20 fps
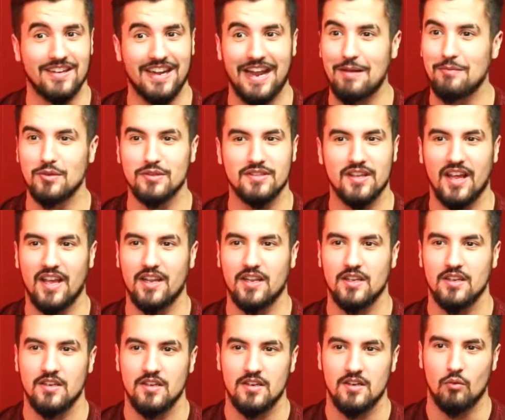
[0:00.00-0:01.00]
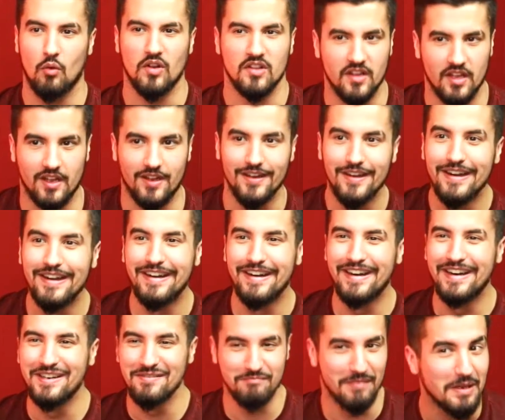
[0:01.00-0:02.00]
And I'm just like, one day,
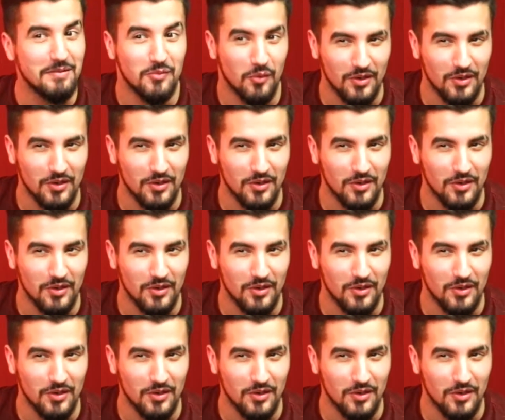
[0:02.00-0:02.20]
maybe